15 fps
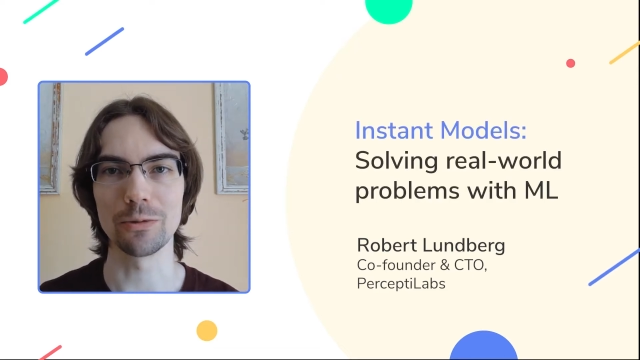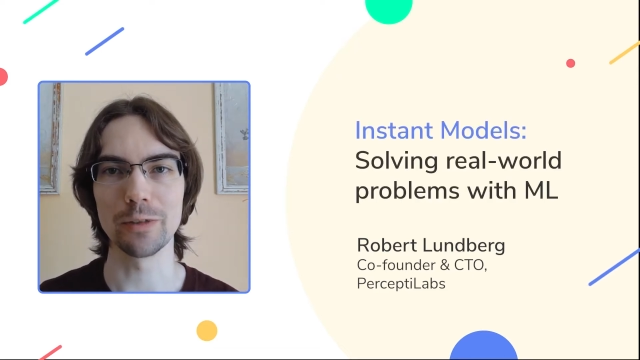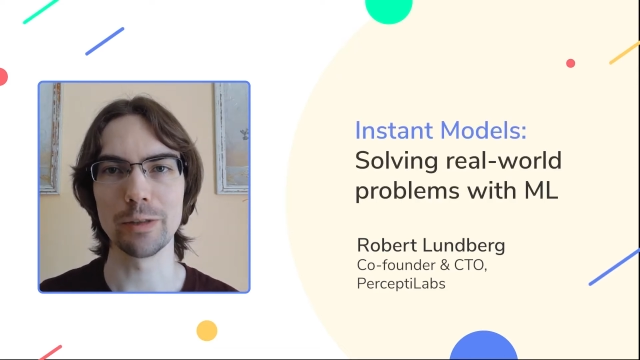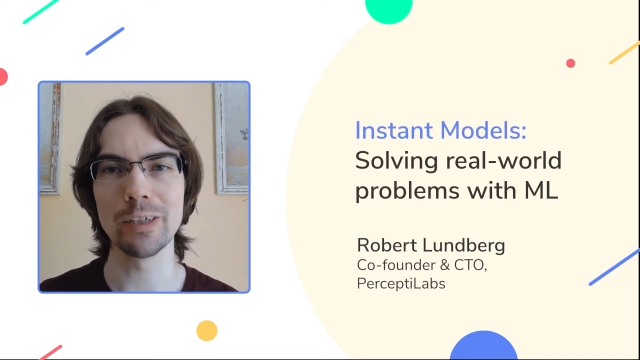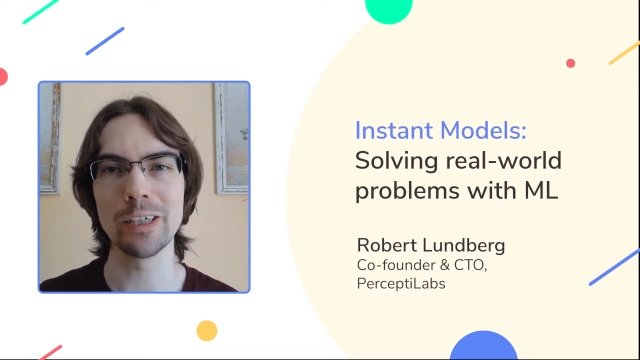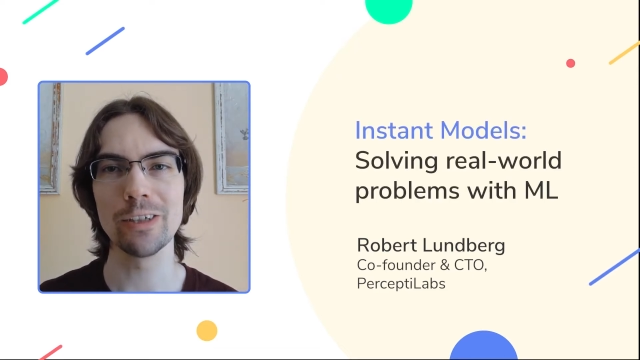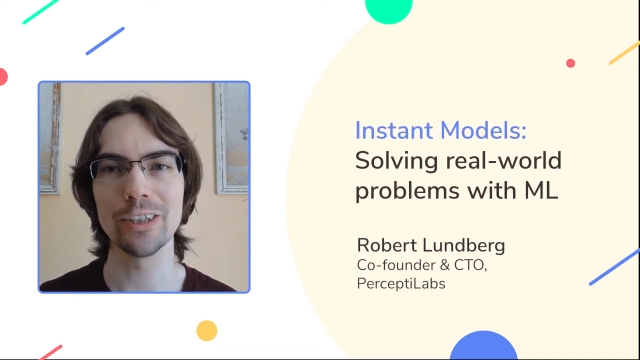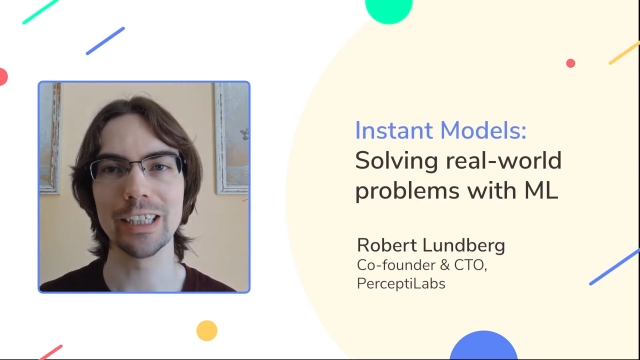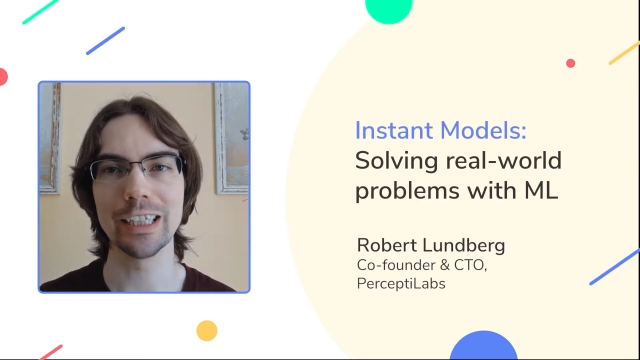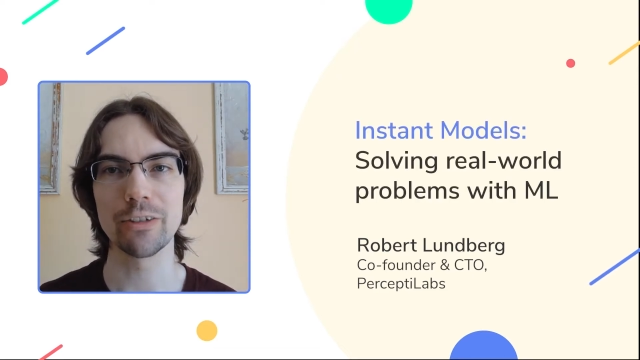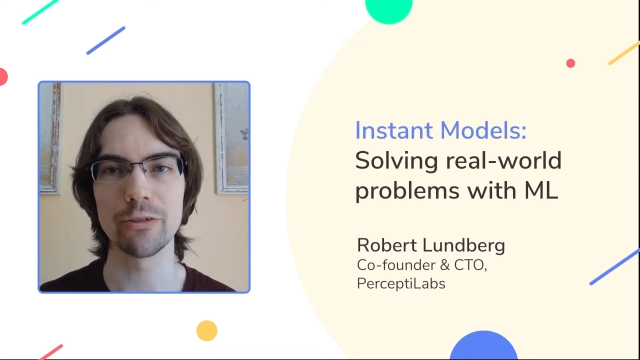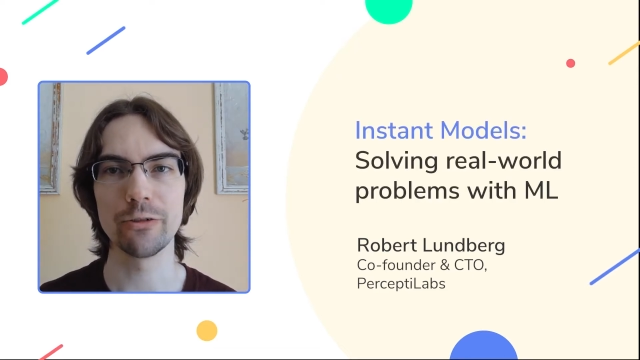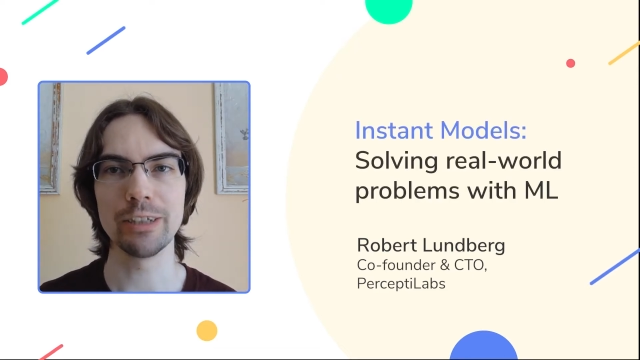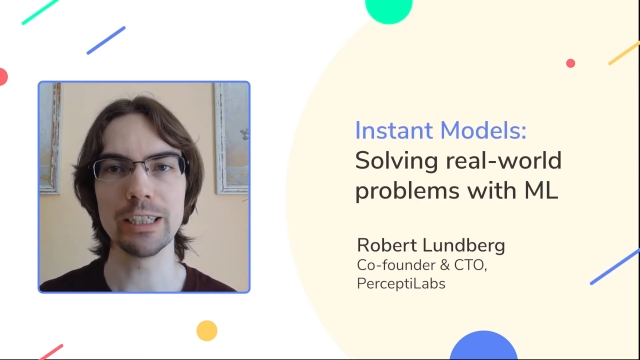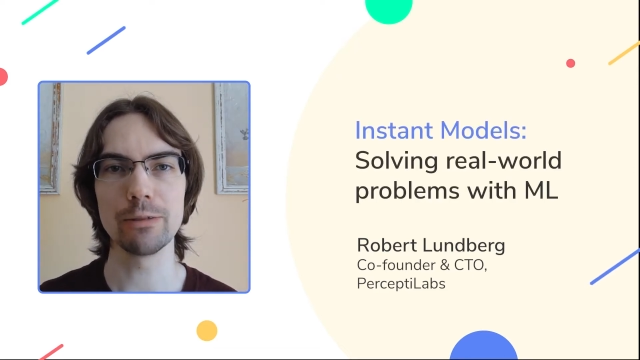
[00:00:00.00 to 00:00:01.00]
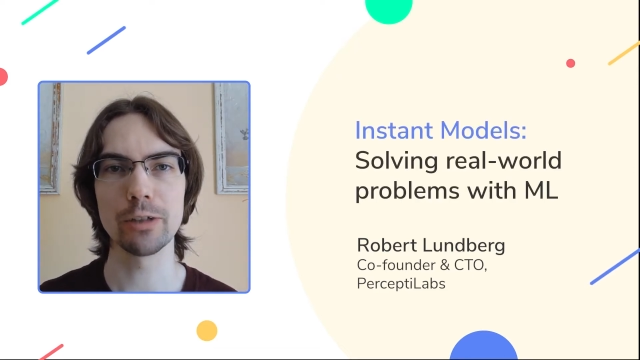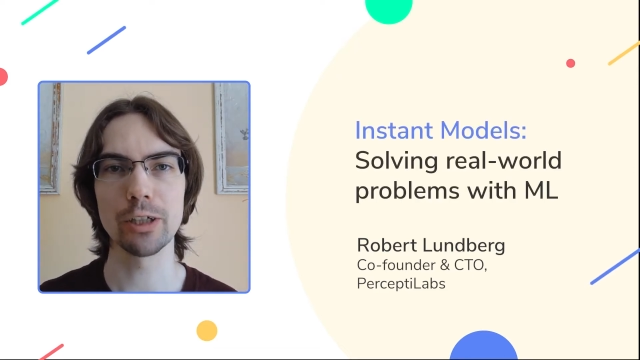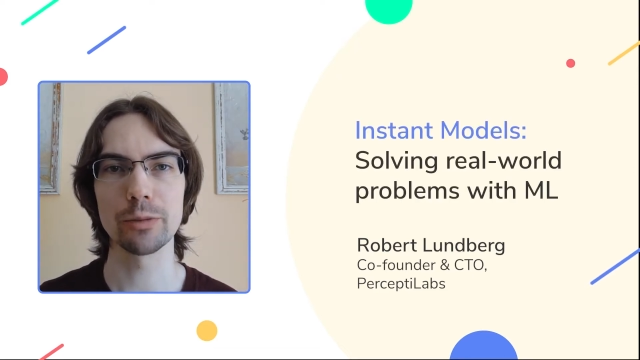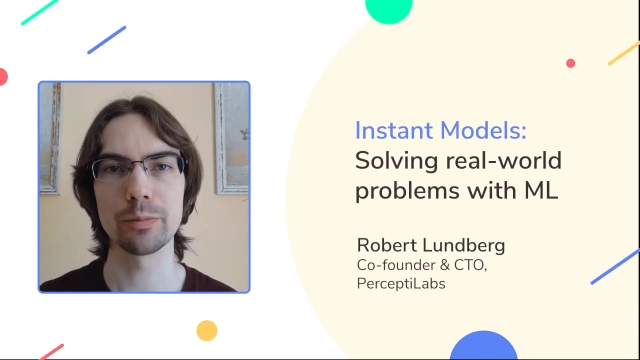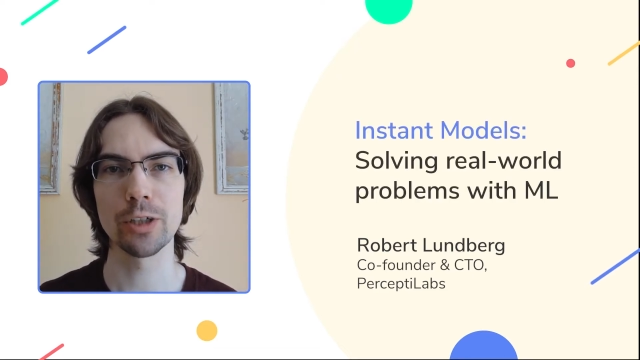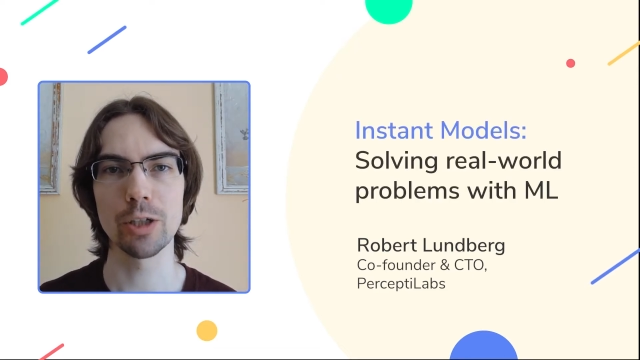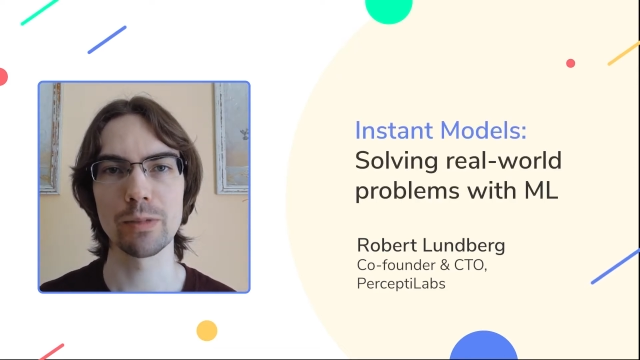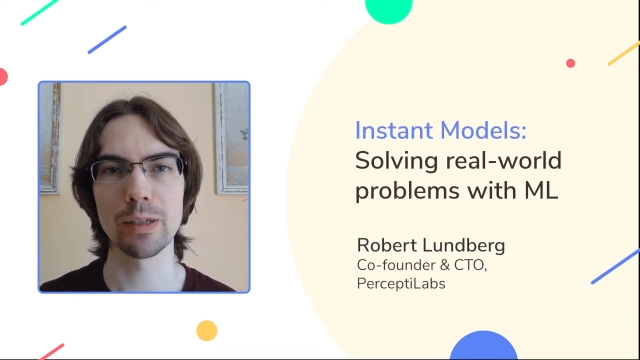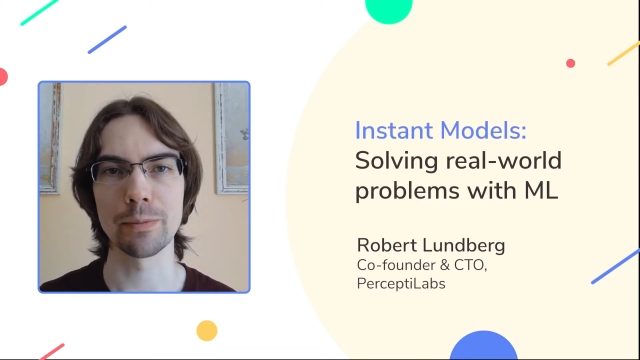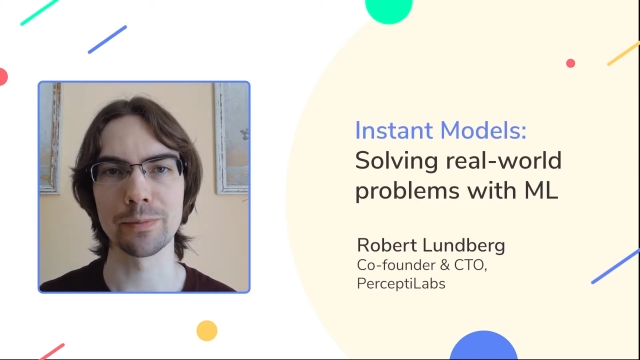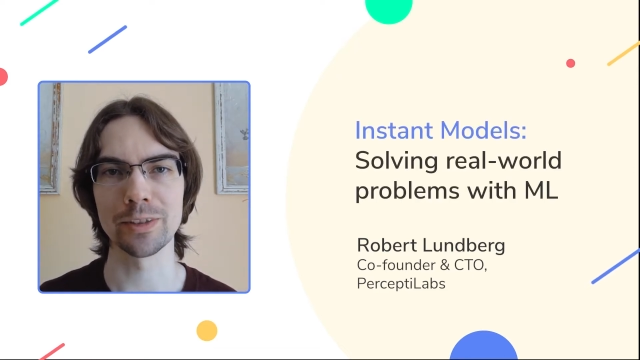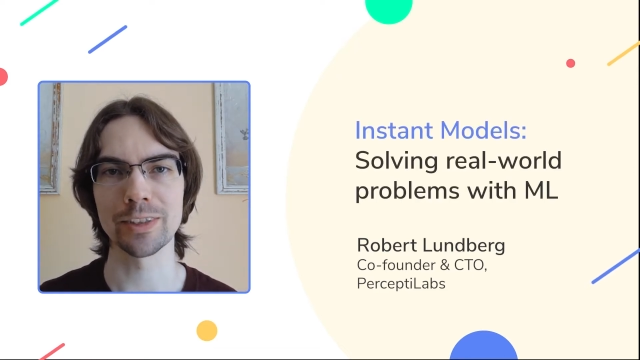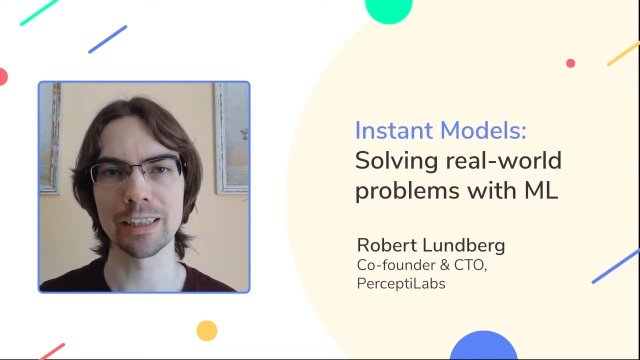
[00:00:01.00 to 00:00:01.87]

where we're looking at real-world problems